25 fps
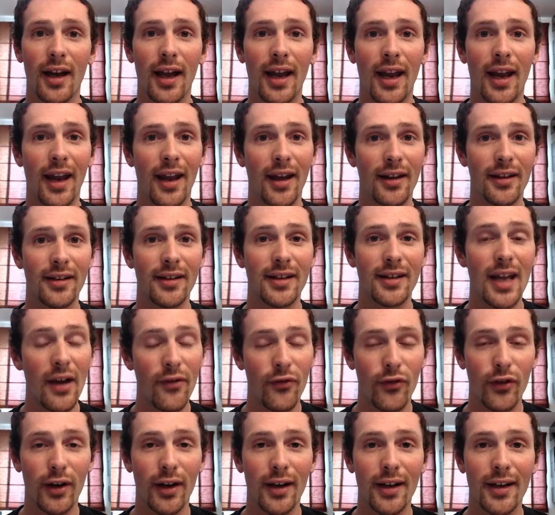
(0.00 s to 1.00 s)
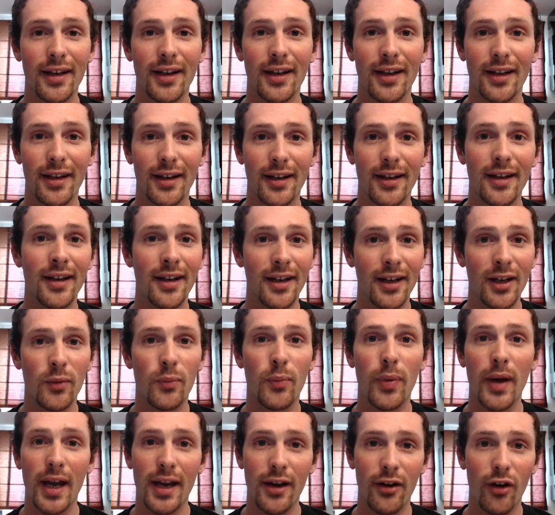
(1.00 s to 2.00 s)
And definitely
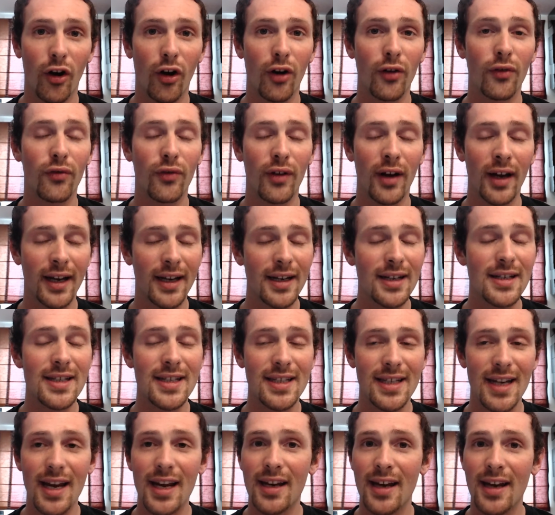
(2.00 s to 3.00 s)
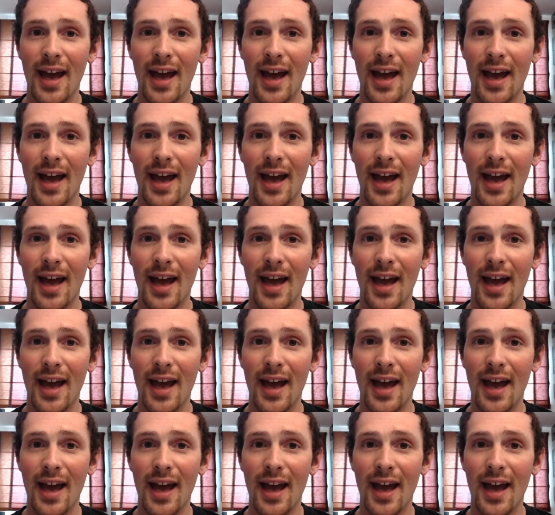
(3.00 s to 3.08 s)
it paid off. I can say